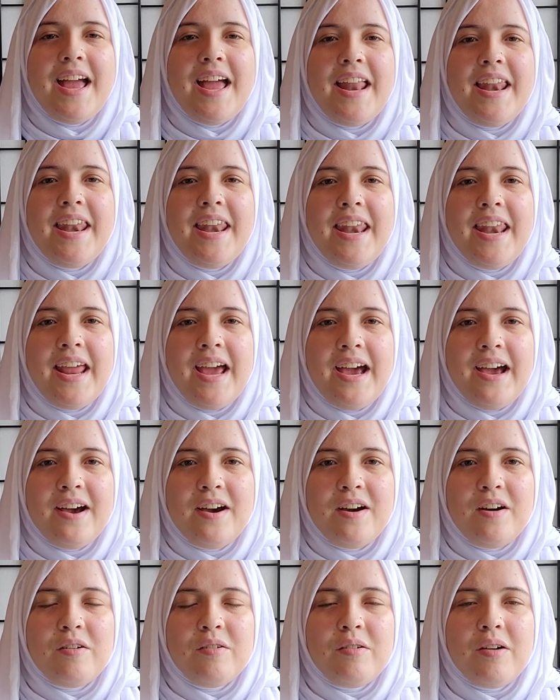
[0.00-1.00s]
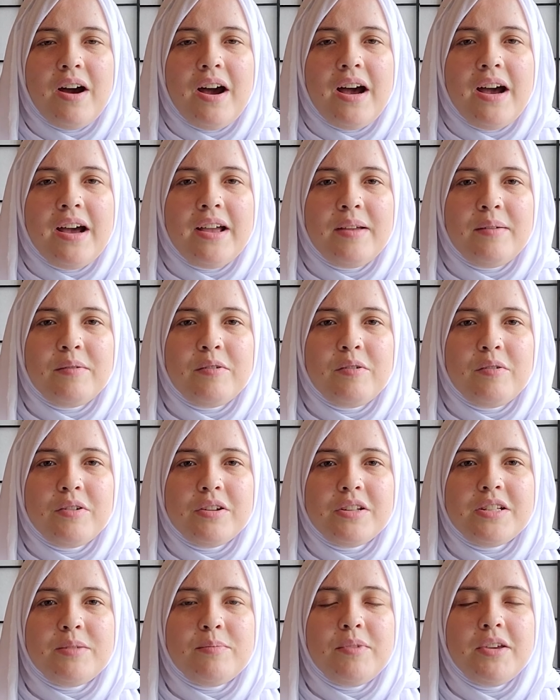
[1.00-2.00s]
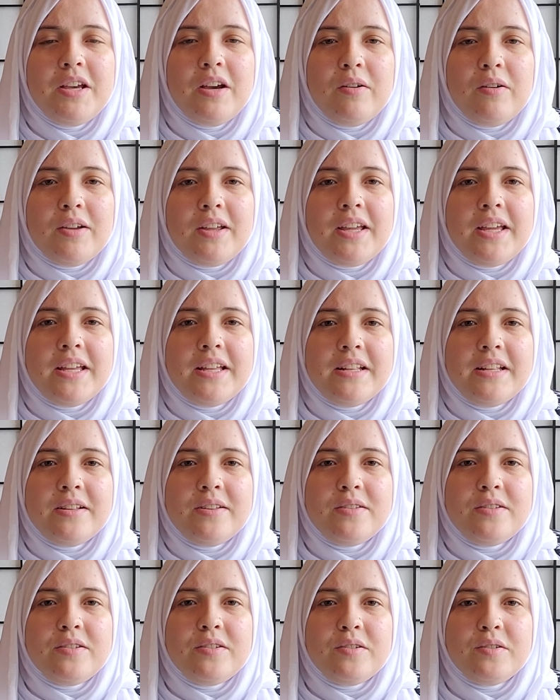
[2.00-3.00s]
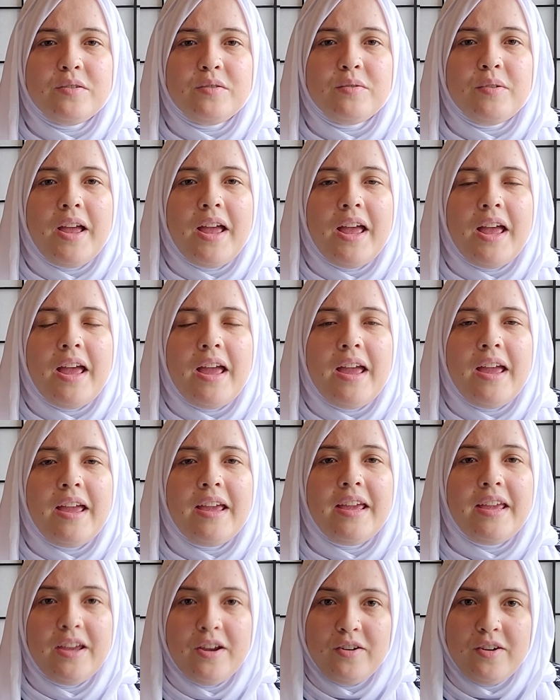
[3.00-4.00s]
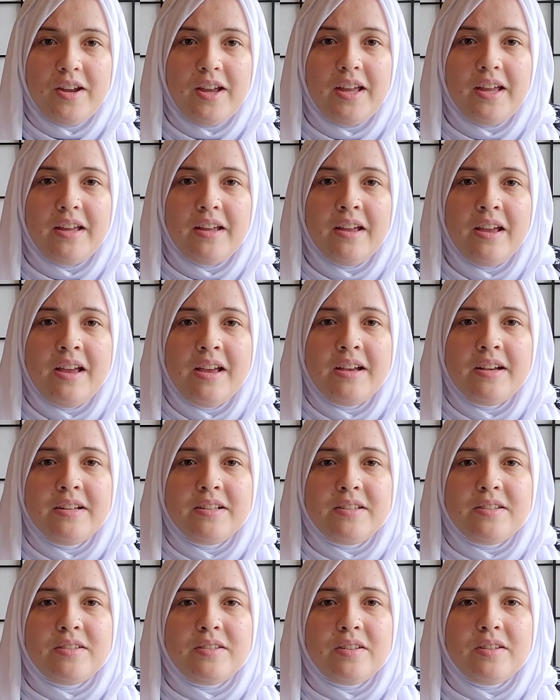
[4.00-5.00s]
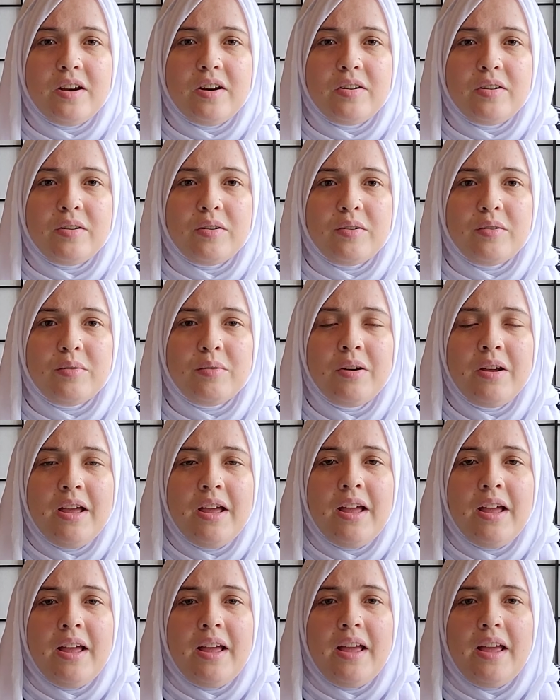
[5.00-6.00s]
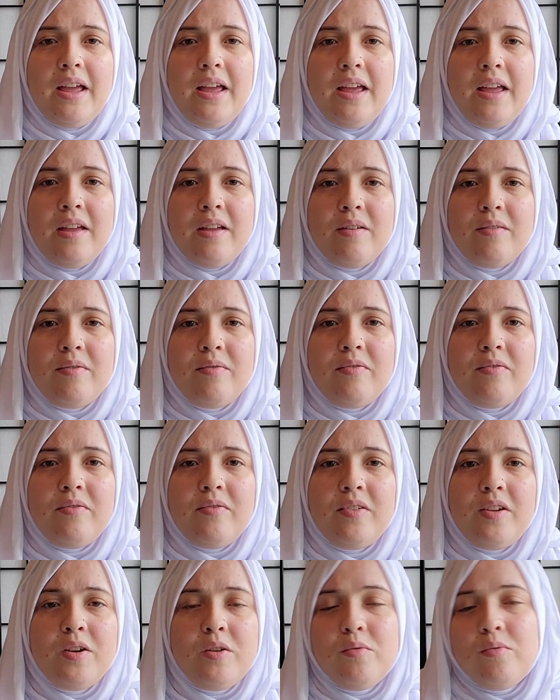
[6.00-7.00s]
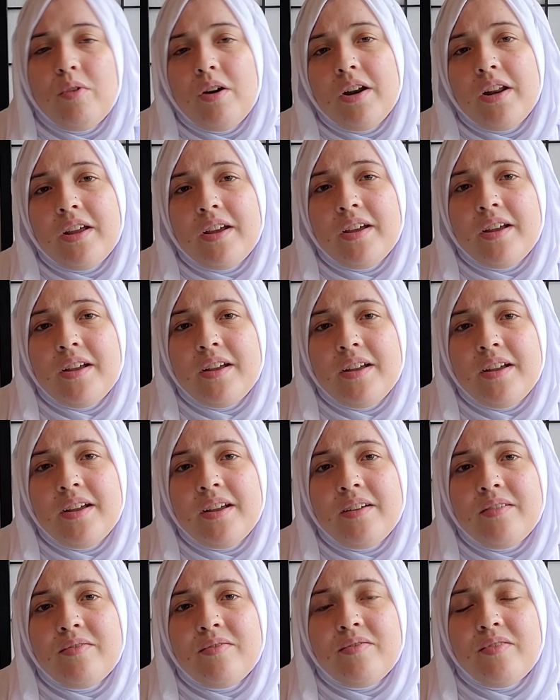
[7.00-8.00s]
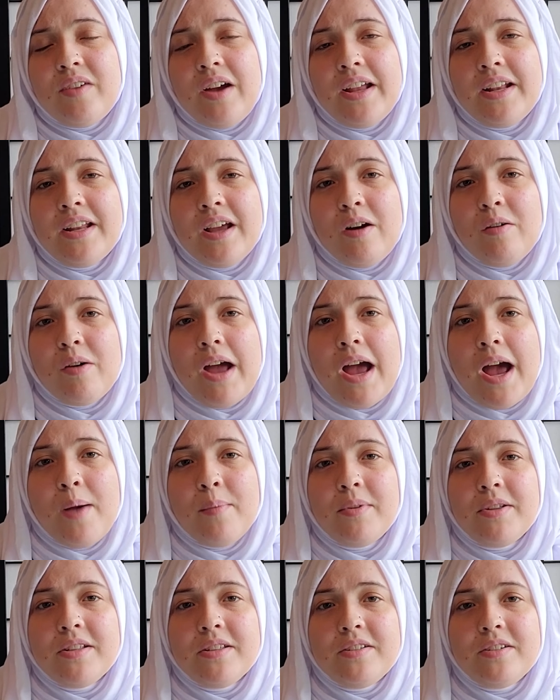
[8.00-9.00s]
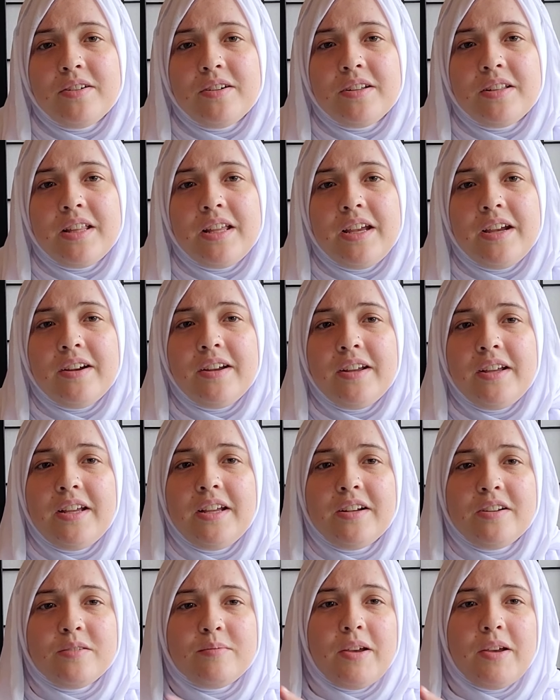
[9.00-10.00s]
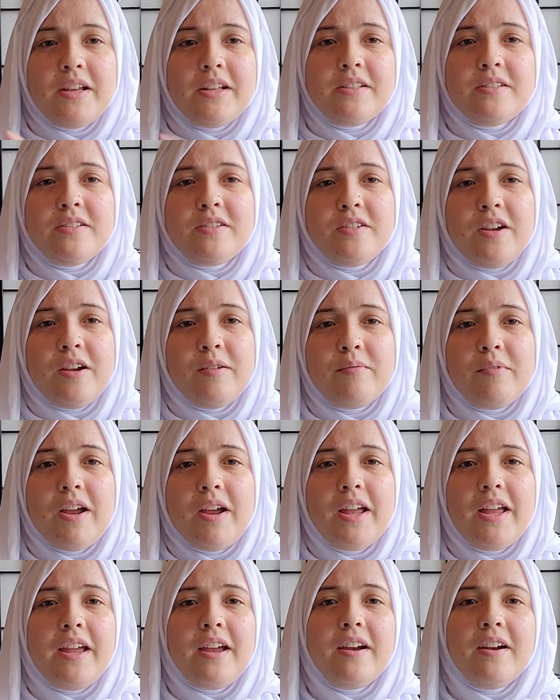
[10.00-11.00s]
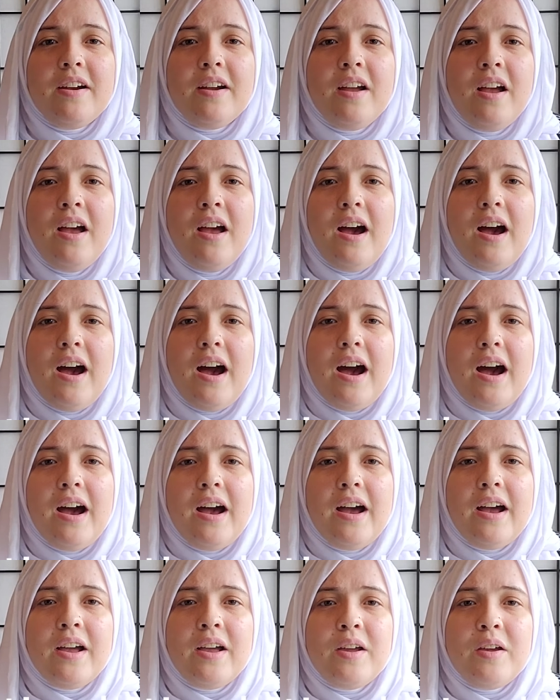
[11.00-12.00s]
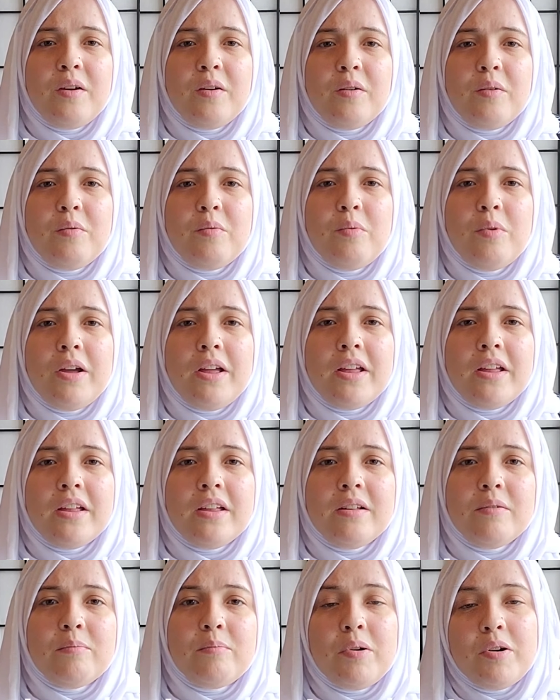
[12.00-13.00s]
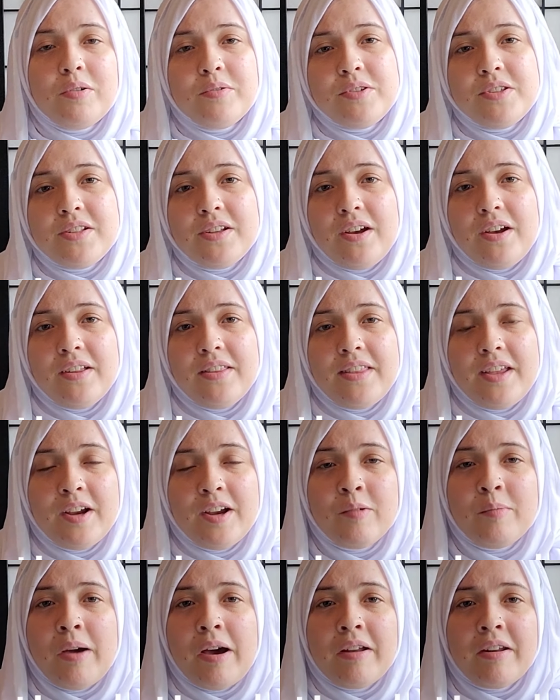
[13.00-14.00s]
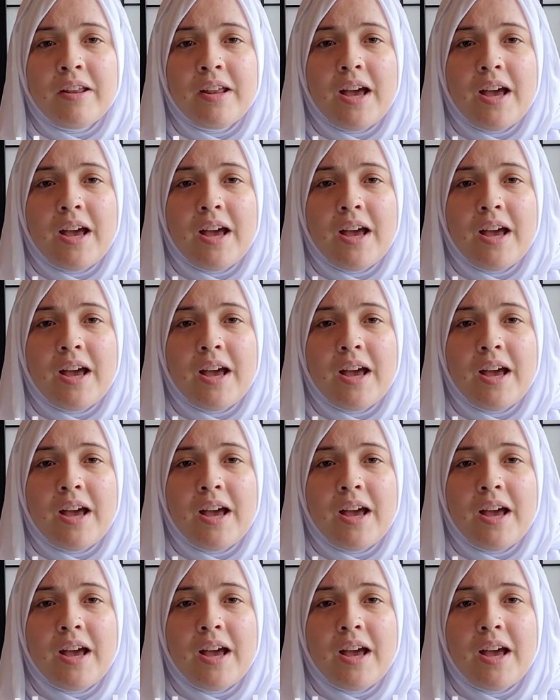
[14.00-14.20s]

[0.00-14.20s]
And now I'm going to be going into a hearing. So if you want to find out what happens during the hearing, here's my Instagram right here. I will post on there about it.